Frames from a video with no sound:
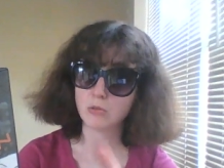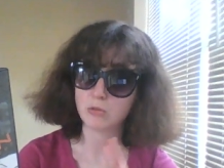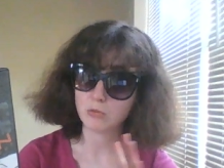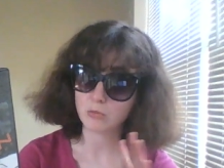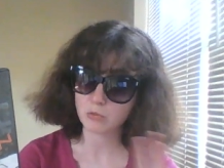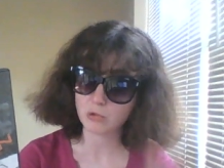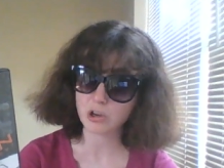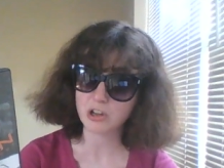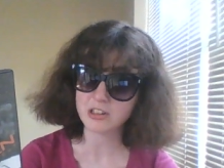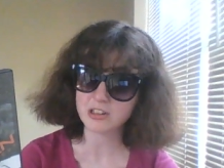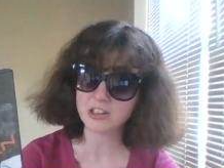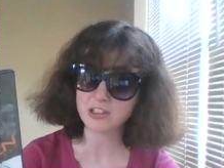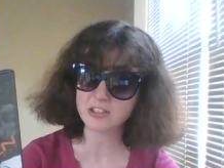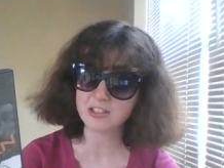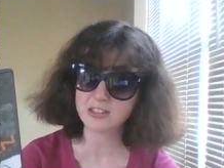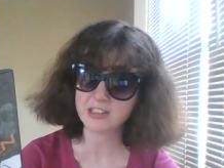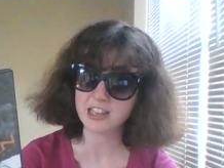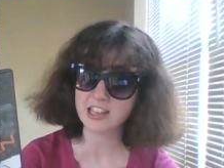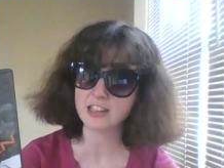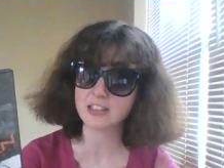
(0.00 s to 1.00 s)
One of the
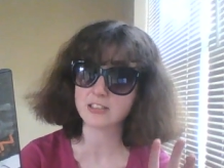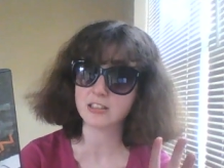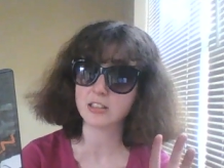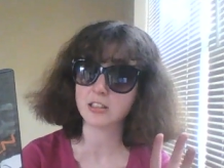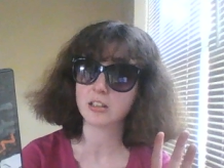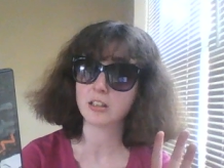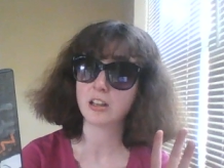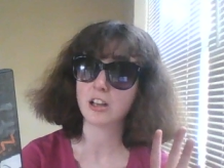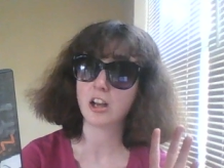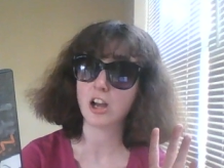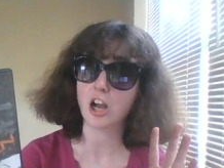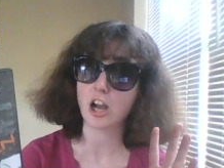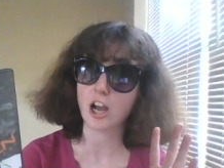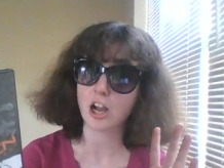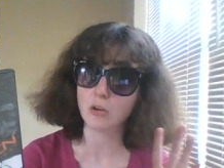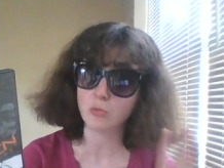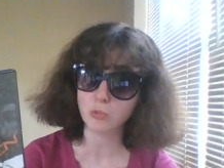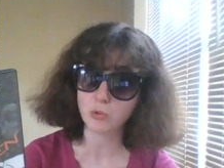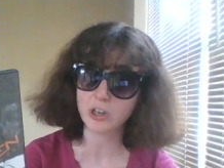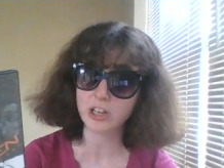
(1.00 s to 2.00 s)
scenes
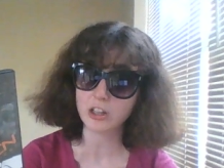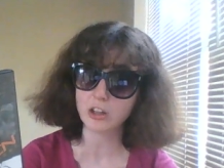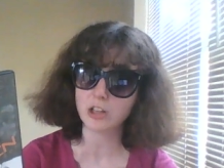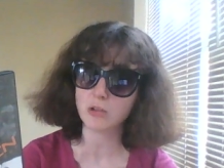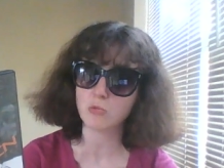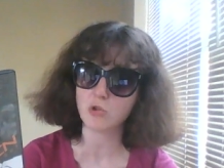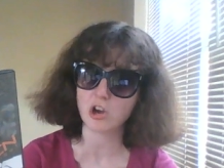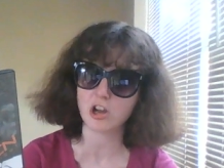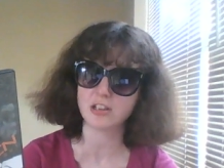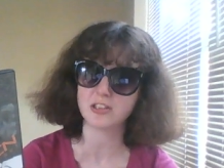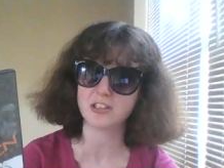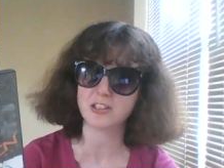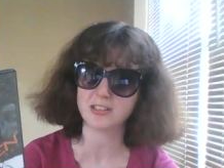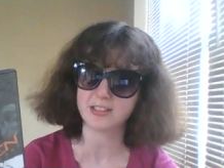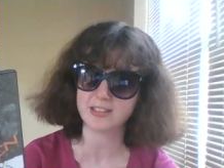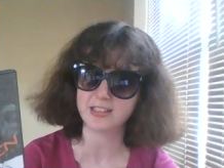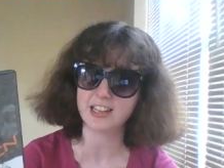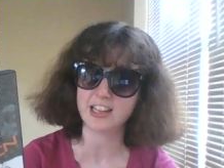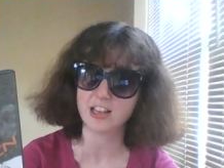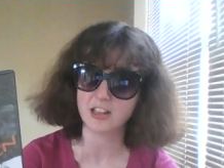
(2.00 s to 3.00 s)
I really want to
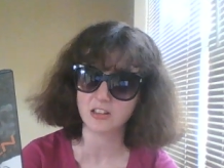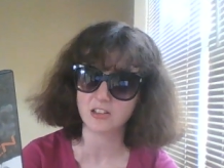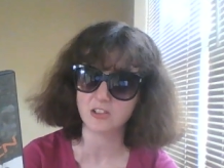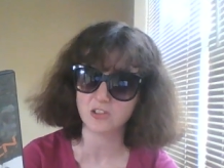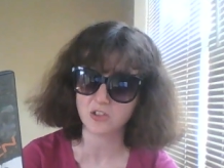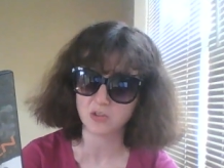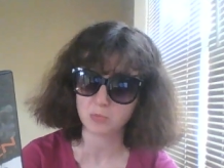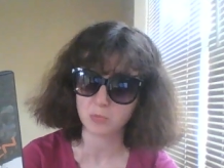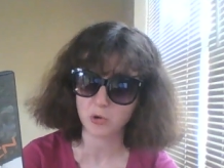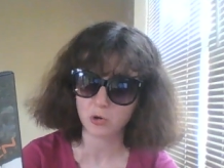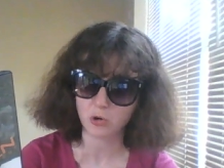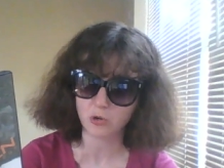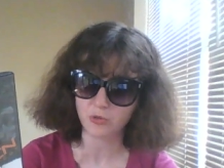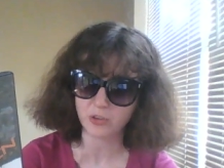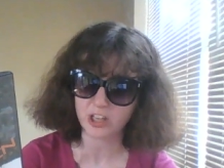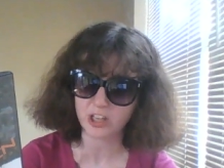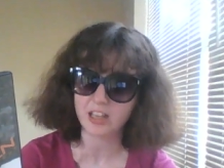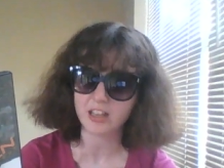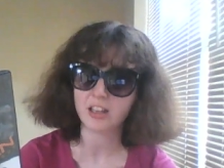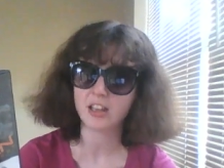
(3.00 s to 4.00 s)
see in this
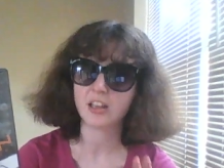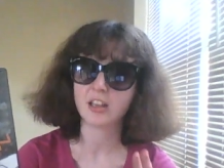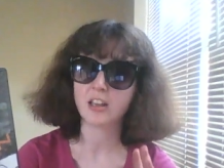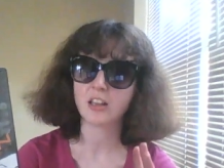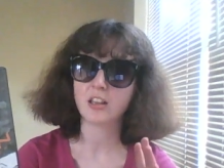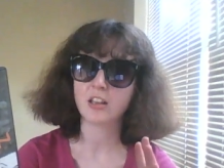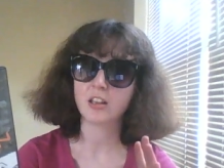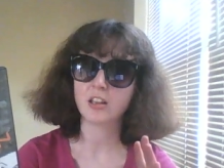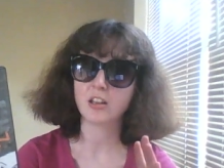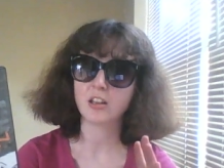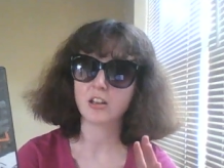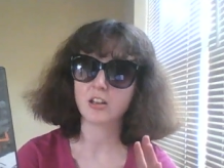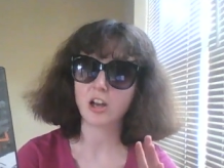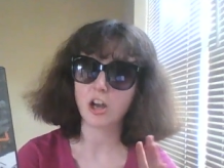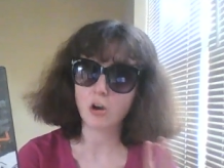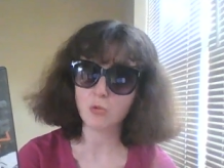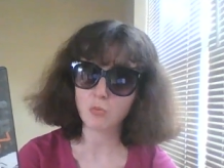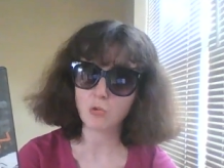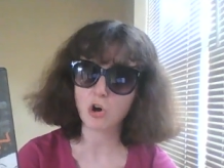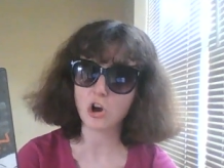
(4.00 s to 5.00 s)
movie,
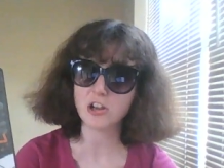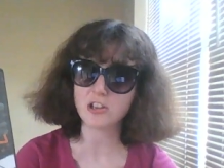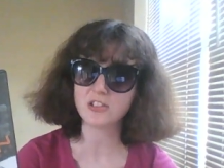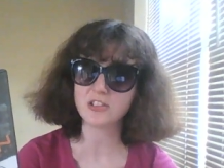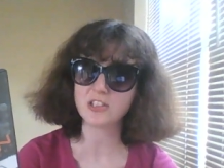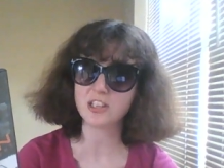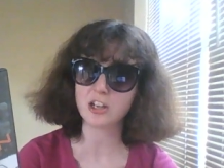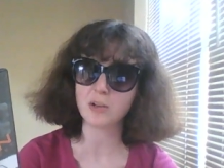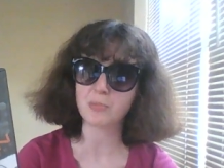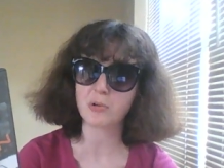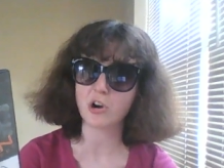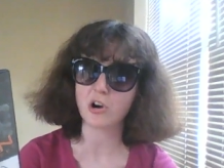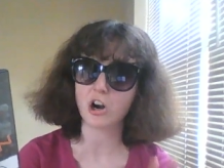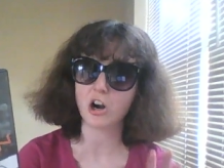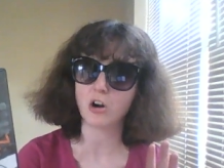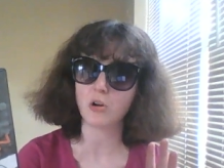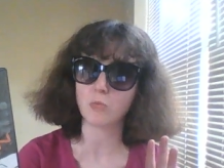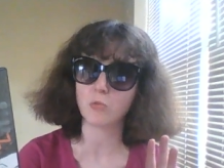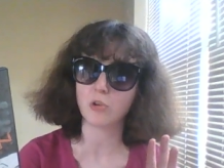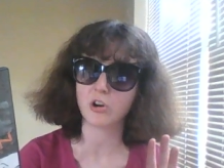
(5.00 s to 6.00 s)
I want to see a
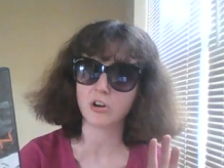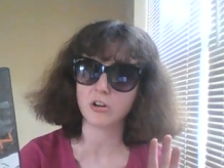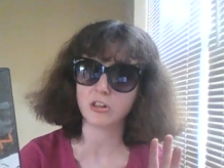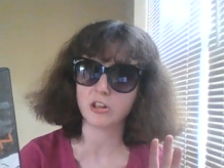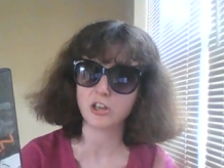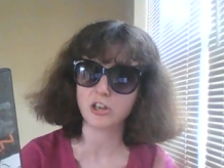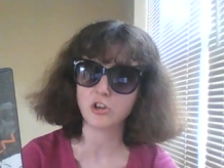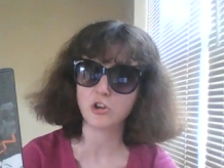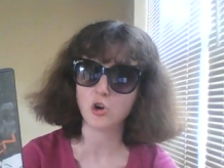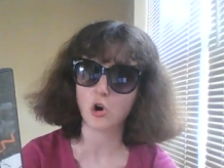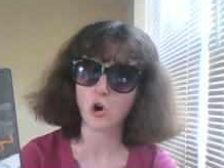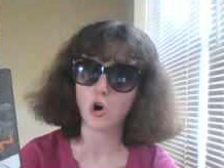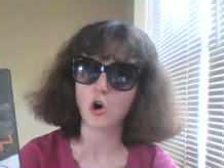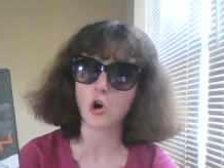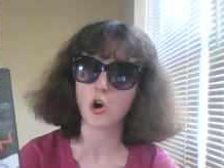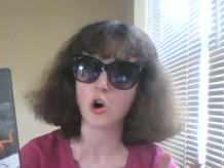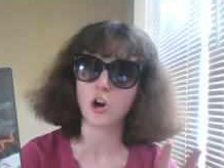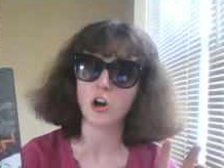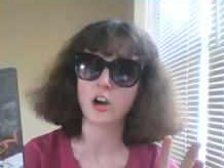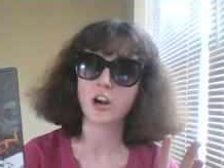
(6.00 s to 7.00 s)
part where
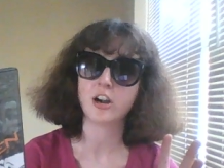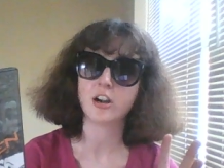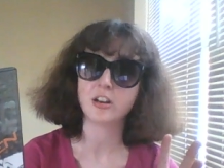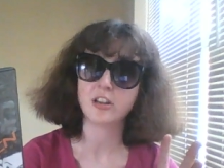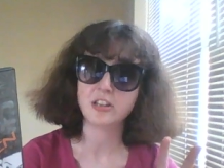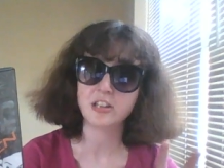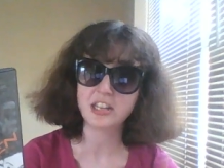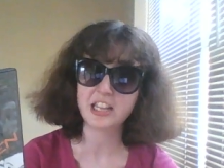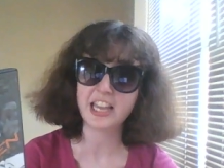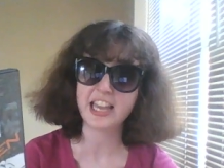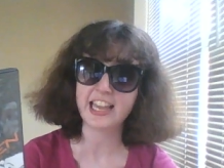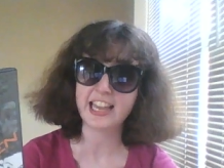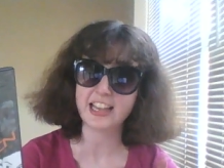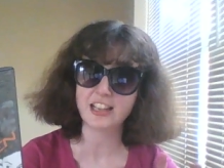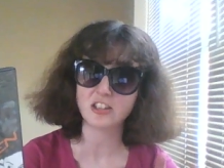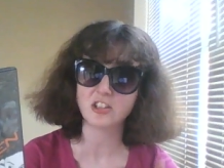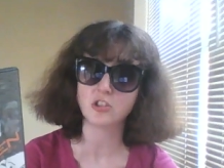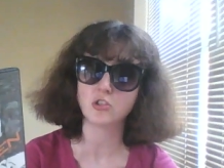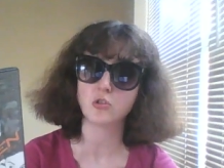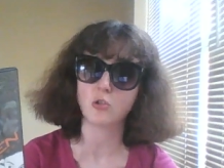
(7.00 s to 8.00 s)
Lenore
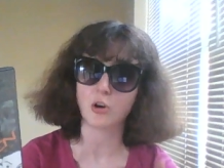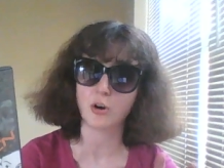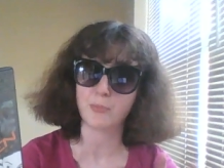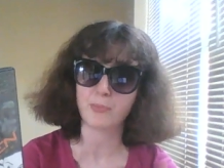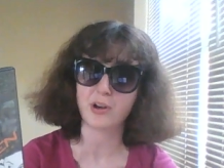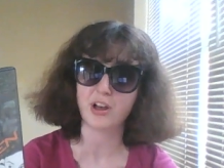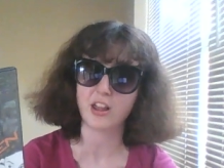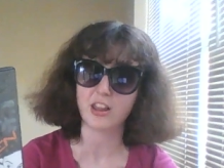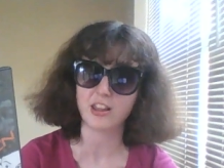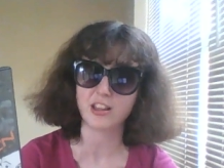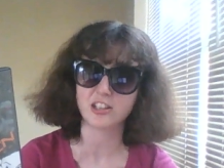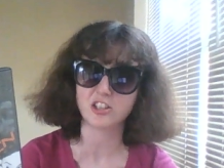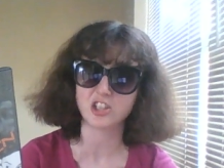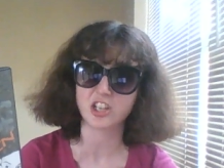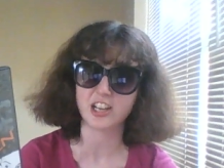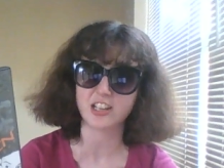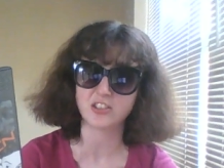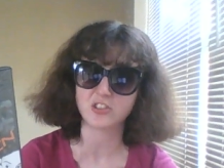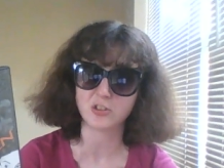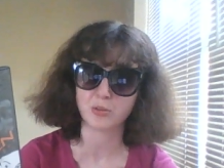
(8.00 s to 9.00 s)
needs to
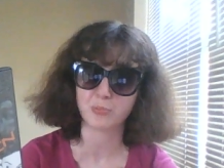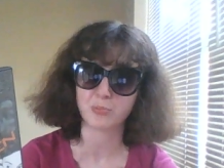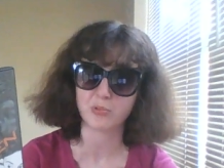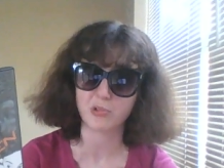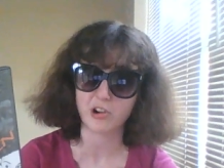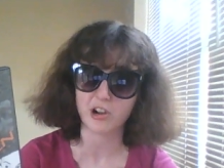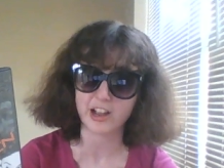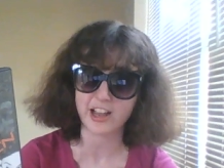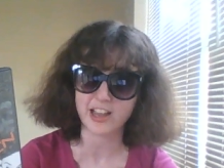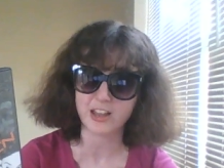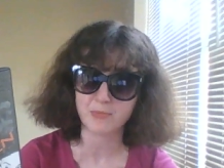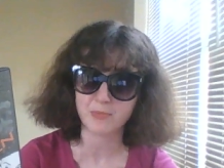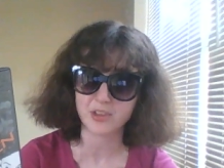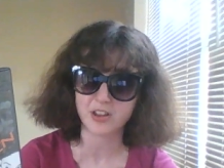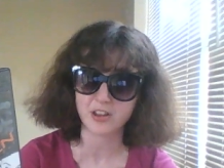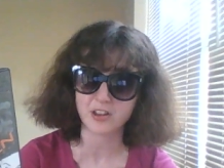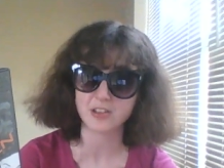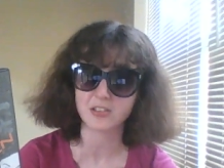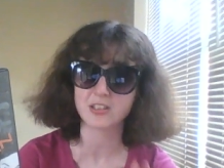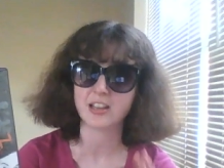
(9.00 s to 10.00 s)
apologize to Brian
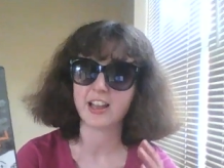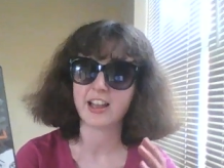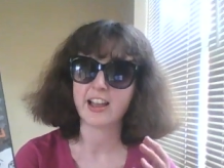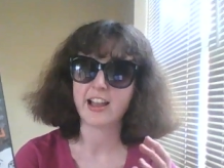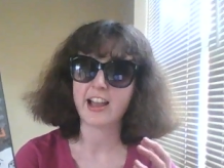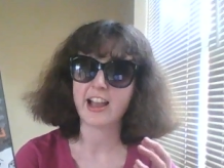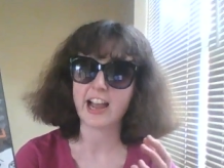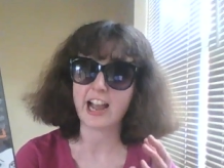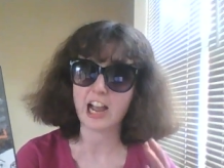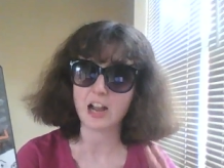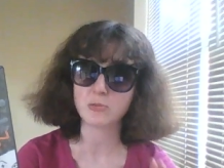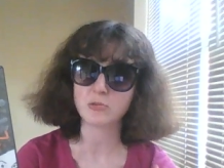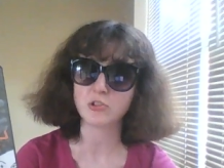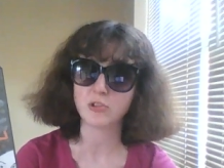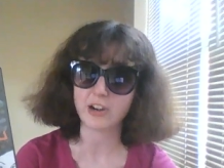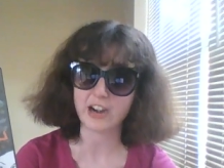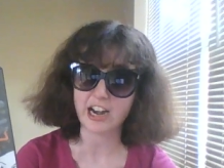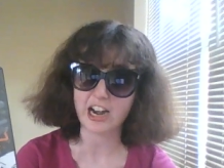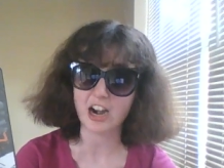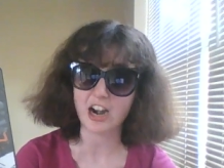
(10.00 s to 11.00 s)
Mills
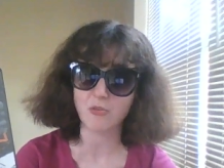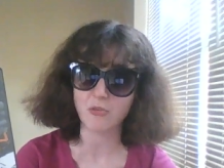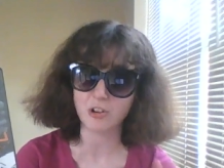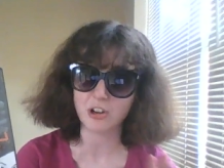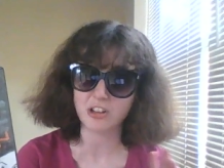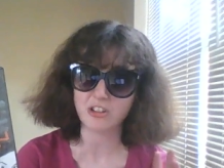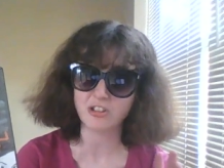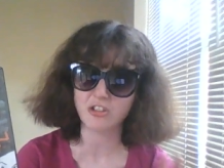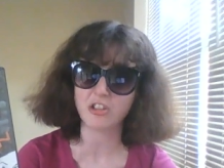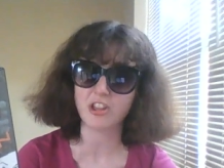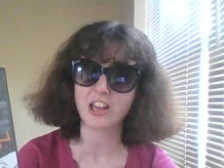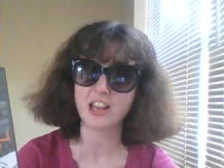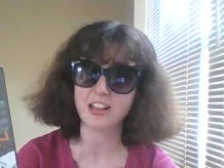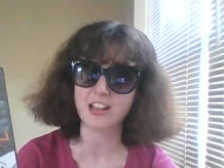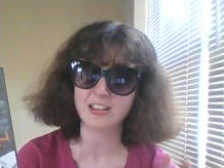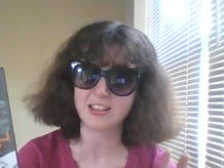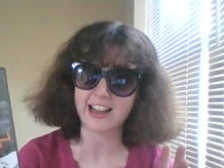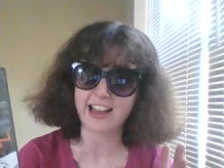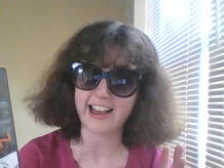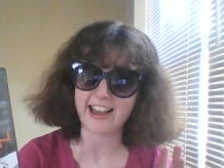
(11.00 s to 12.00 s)
after
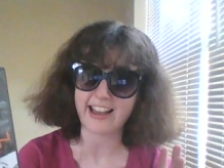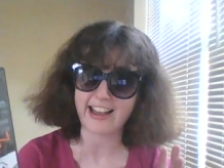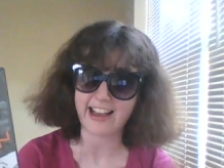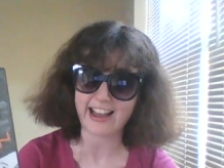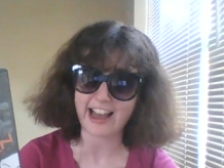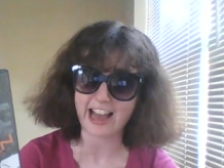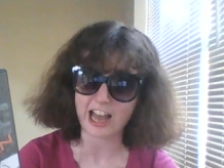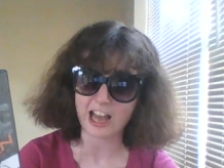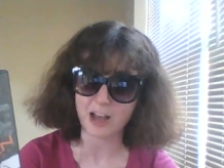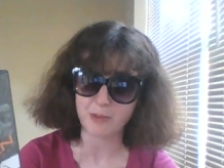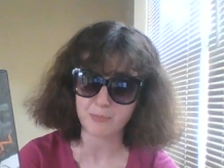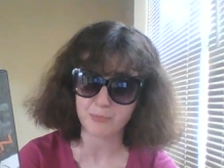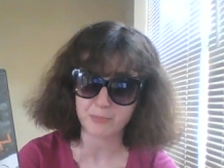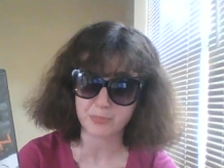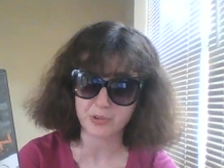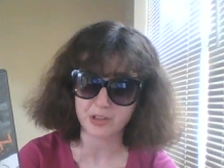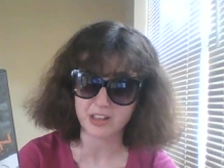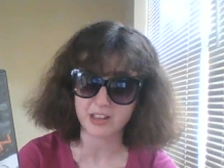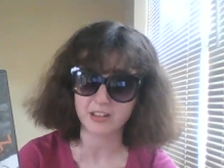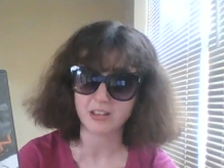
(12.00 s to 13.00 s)
everything that
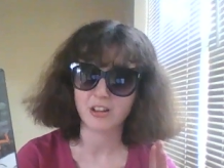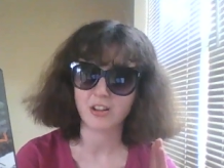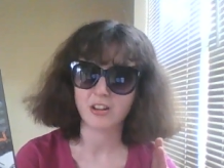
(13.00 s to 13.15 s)
happened